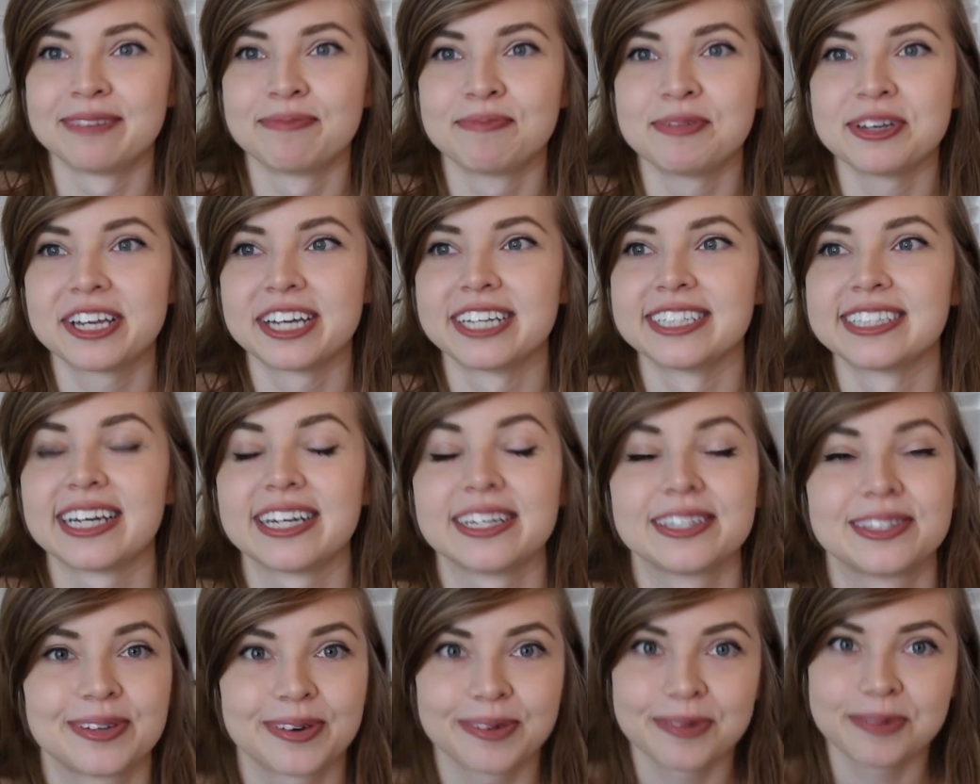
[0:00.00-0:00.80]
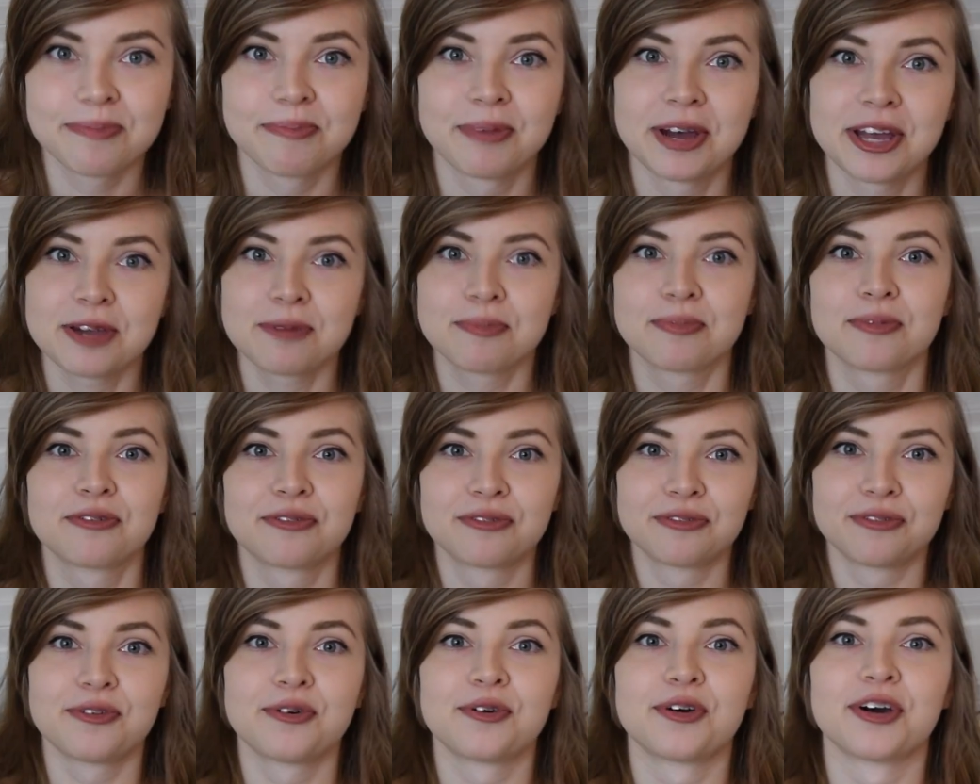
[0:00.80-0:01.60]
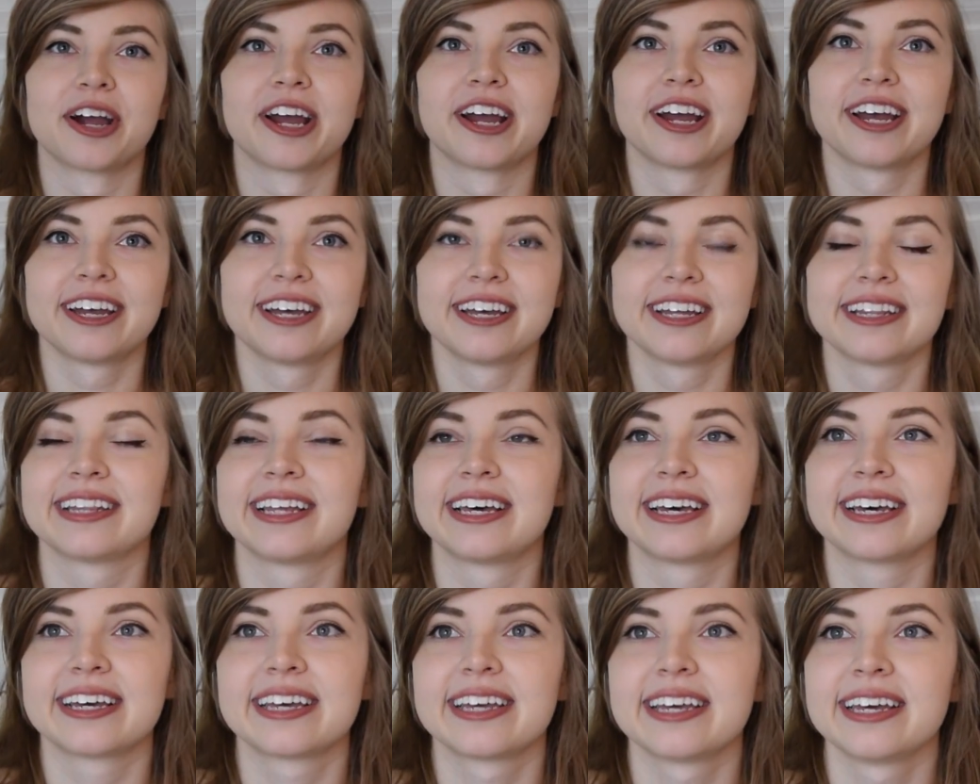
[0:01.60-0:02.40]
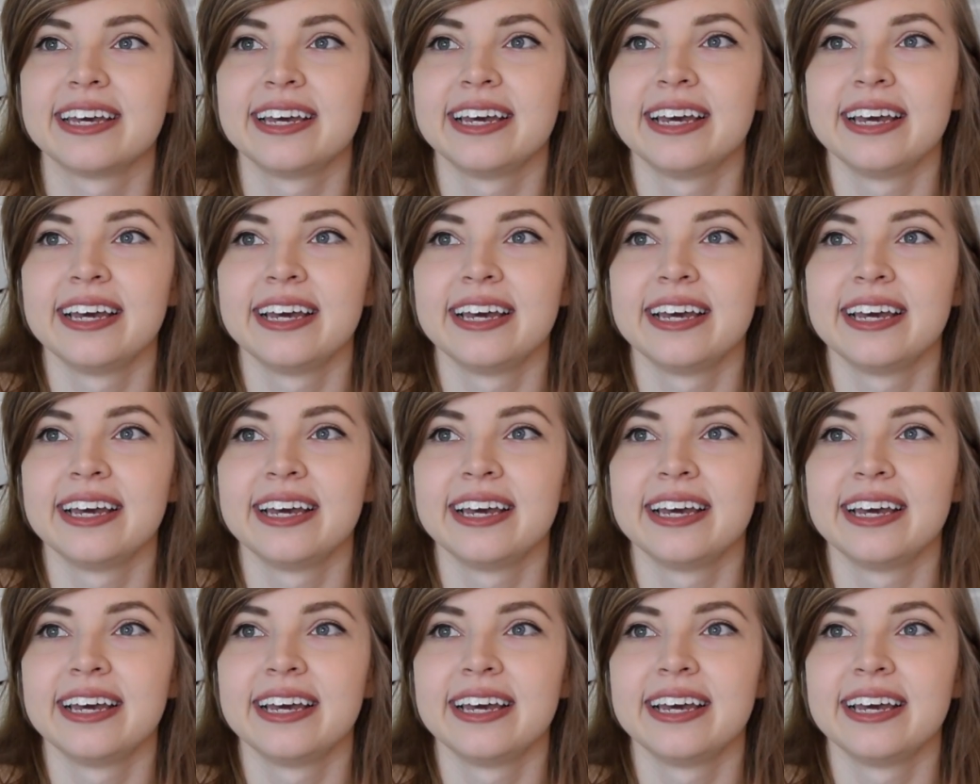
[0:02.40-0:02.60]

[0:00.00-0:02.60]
Because I had told Mike before, like,